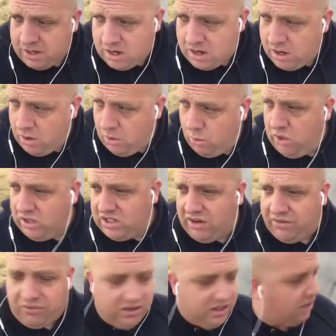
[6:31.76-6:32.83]
once I
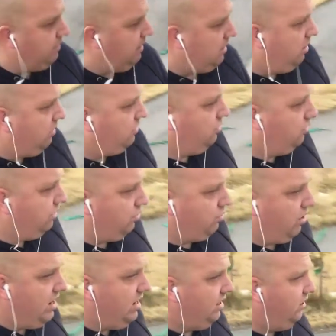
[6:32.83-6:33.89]
feel like my dog's doing
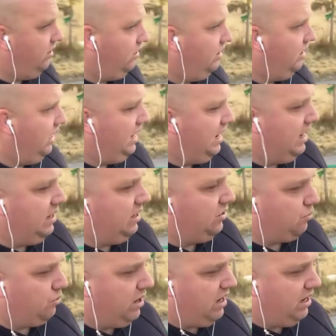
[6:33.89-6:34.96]
great and is
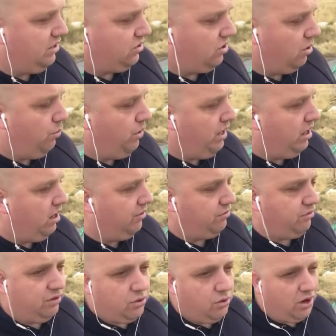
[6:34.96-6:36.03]
ready to start weaning off of the
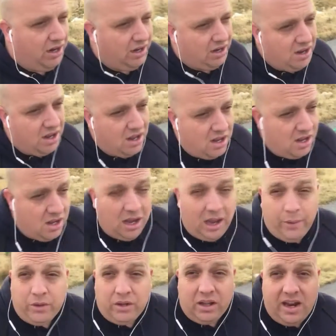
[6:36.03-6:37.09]
crate, I
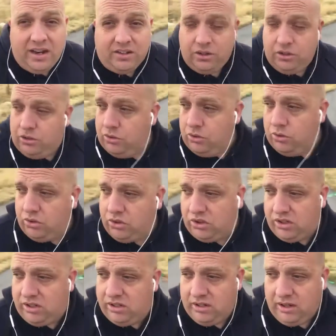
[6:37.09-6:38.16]
would like to use
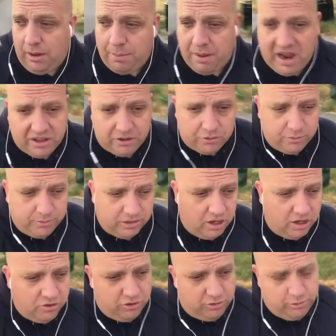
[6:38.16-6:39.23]
a bathroom, a
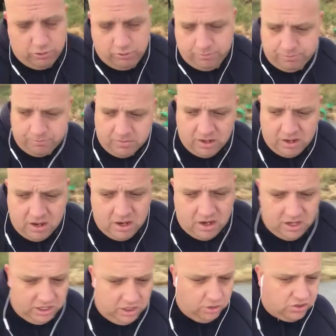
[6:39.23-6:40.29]
laundry room,
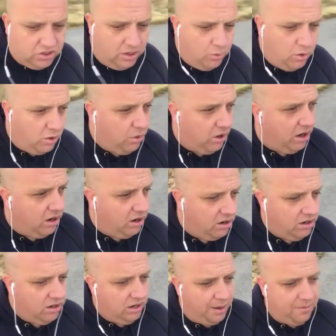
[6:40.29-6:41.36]
somewhere where
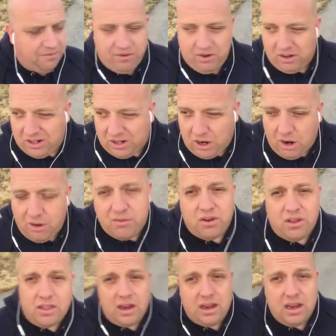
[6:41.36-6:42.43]
I'm fairly confident
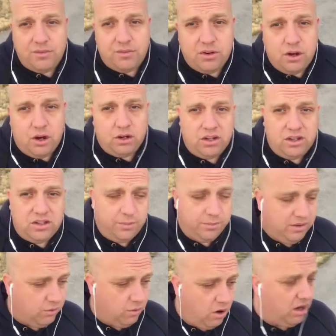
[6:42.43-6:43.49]
that if the dog did something
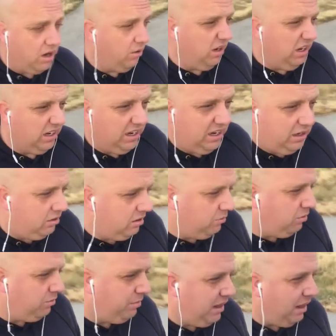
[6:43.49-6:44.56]
wrong, it wouldn't
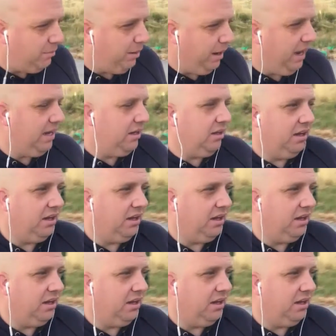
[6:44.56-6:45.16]
be that bad. Like,